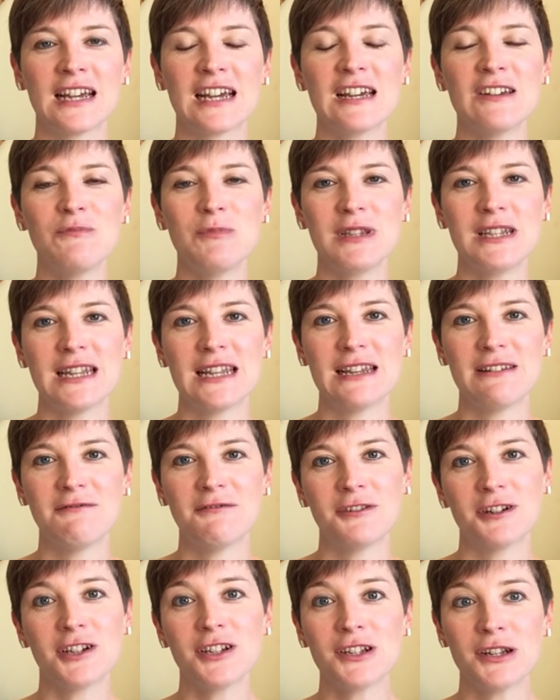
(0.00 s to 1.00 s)
I've been knitting
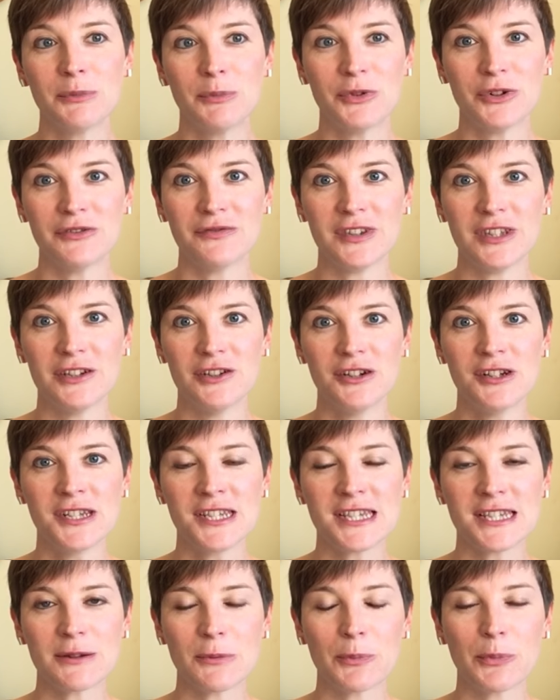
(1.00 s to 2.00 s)
for a good number of
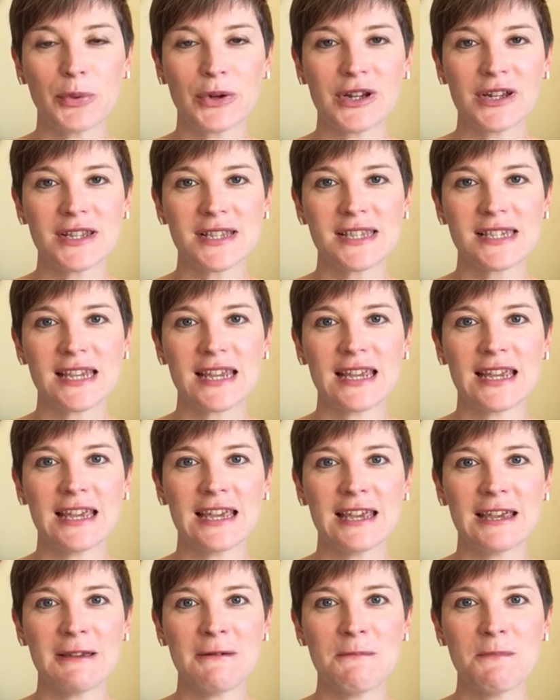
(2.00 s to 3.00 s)
years, but
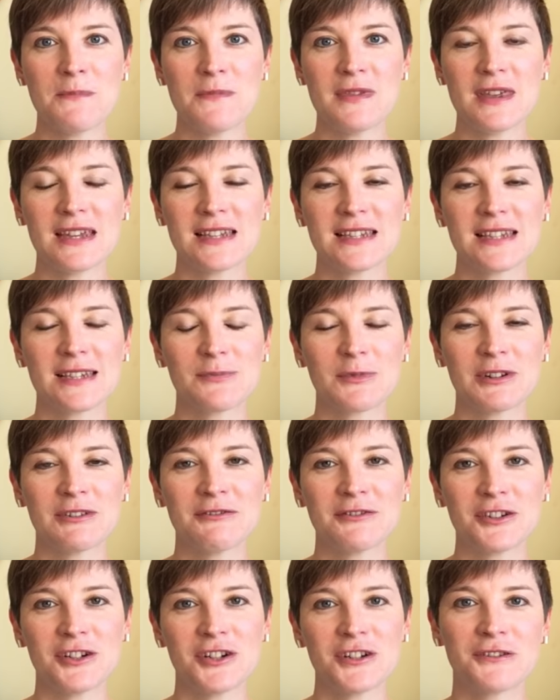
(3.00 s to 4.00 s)
this is my
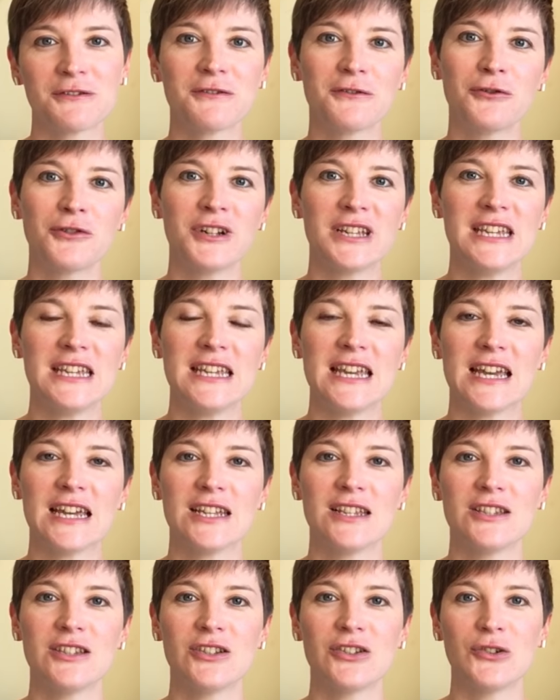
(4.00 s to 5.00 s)
first foray
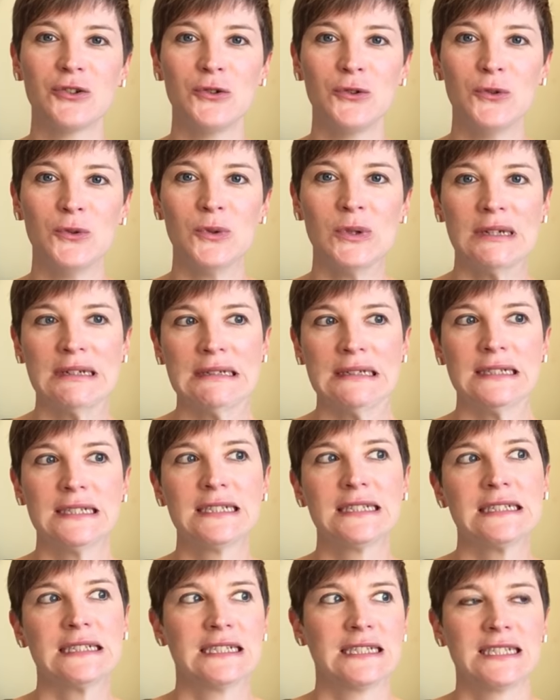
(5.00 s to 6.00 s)
into
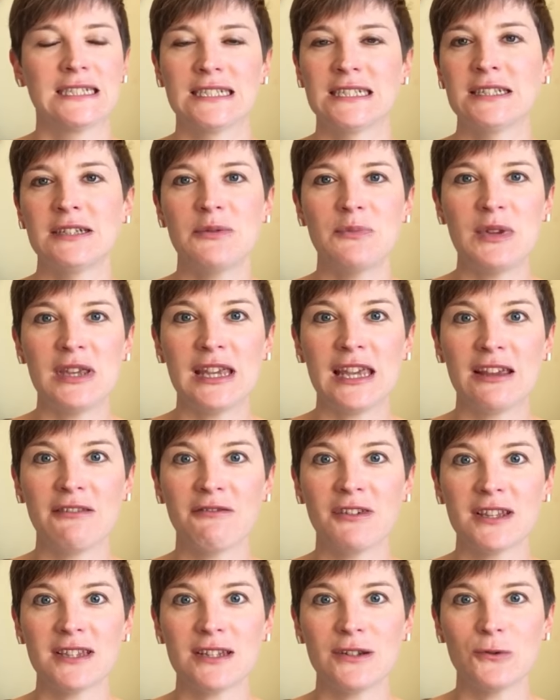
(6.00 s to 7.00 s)
making
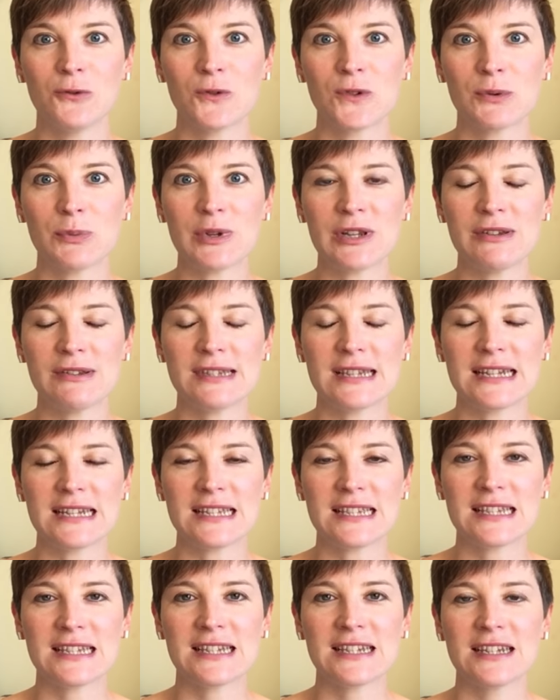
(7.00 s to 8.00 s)
videos about
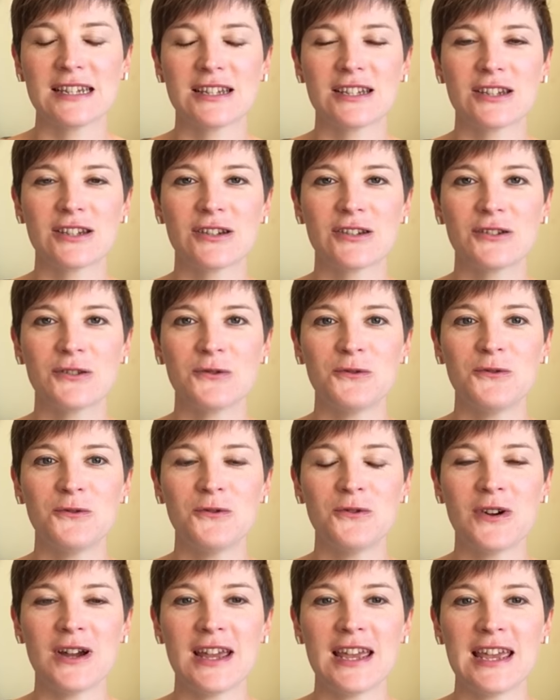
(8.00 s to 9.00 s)
it.
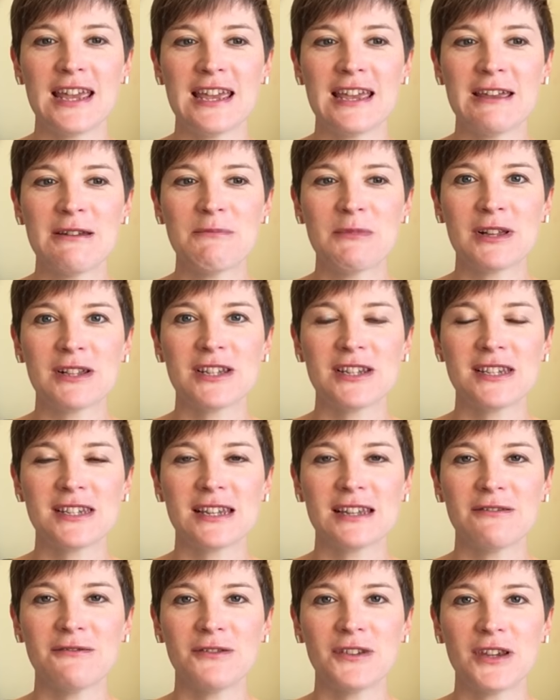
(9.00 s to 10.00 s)
So I'll just
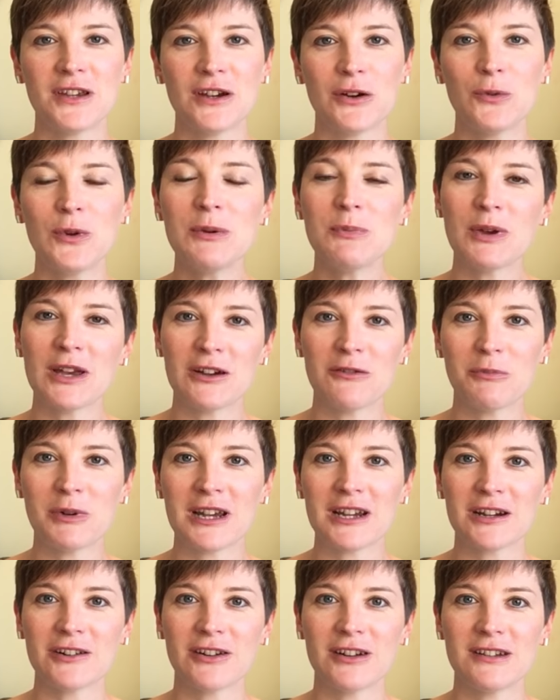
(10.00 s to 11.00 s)
give you a wee bit of
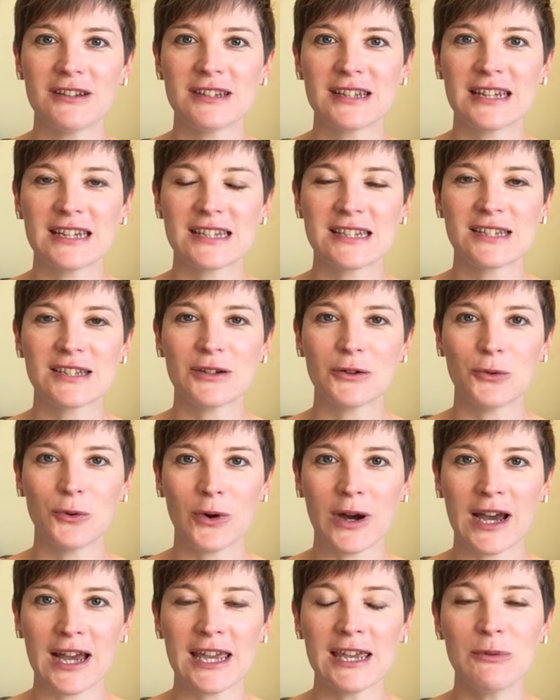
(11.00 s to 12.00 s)
background as to
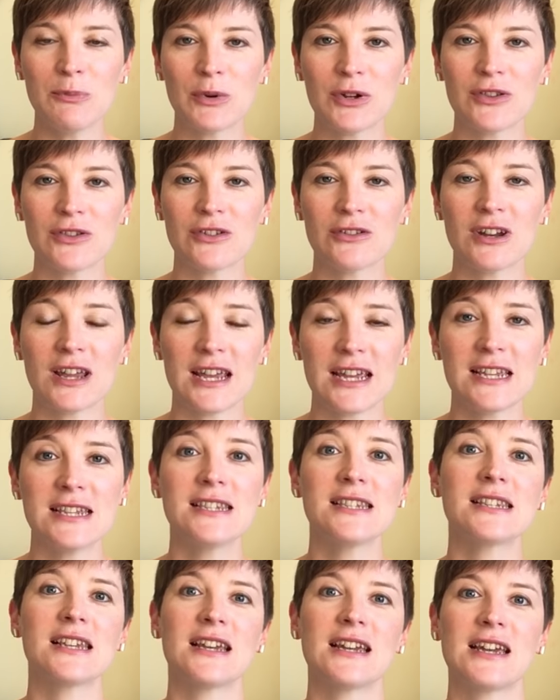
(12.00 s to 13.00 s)
why, but there
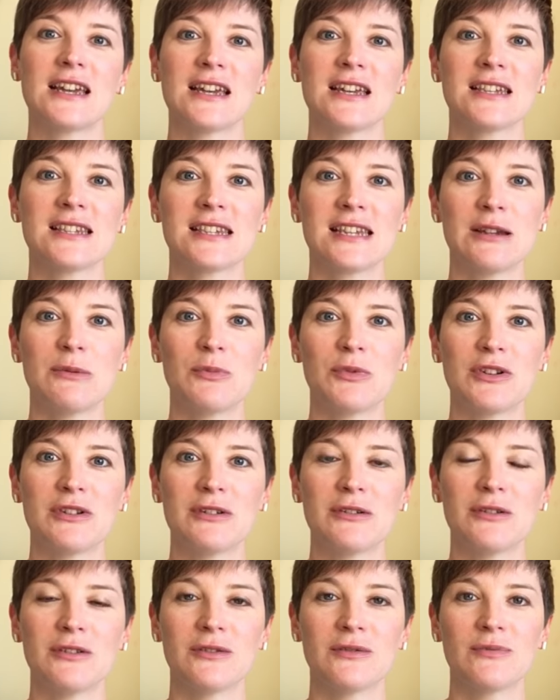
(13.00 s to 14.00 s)
is a
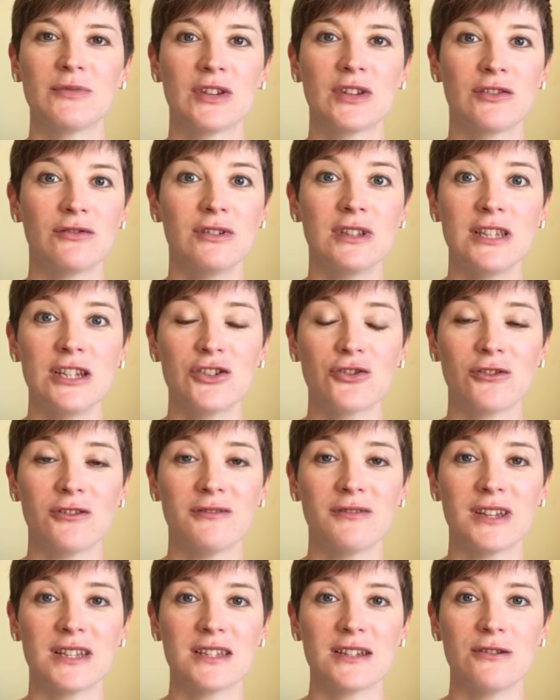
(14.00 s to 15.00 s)
separate really
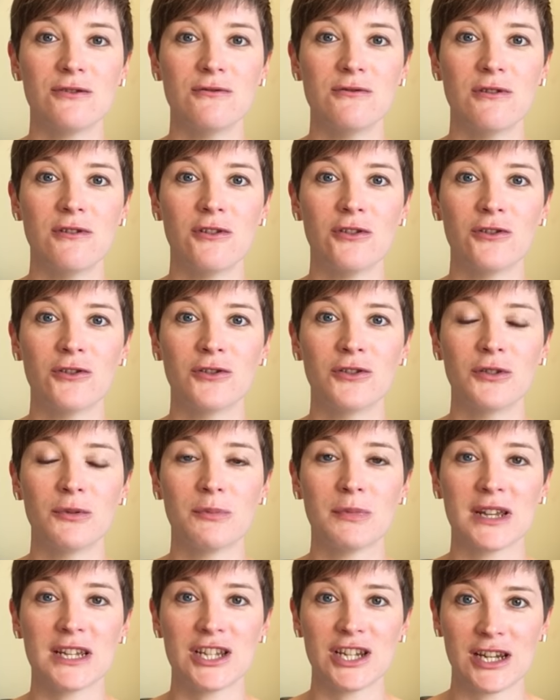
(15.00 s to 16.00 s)
short video on
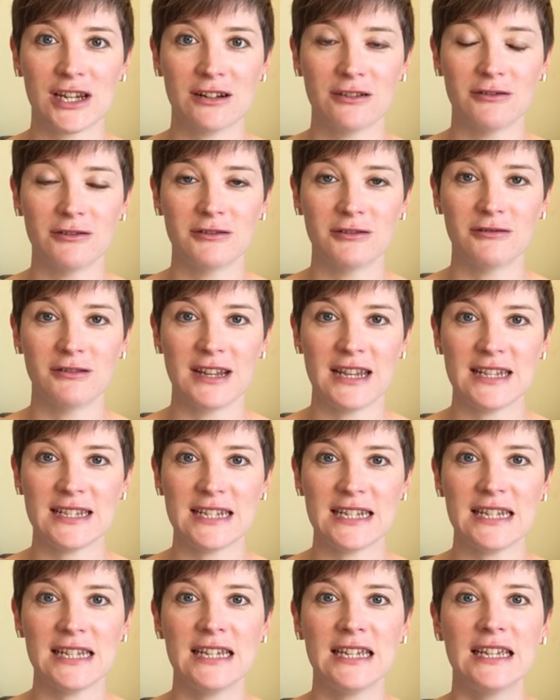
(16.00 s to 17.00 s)
my channel
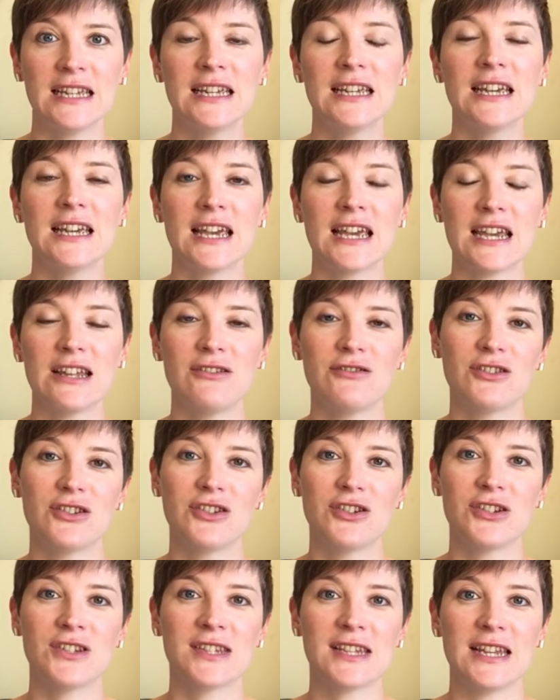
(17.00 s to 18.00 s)
already
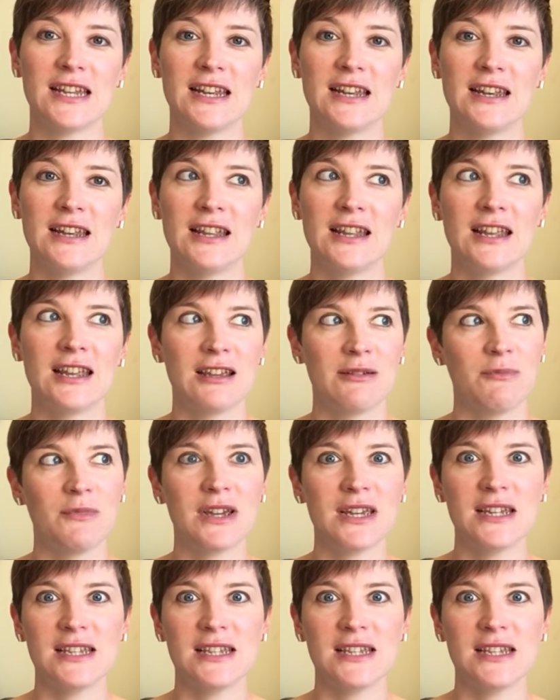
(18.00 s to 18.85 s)
introducing my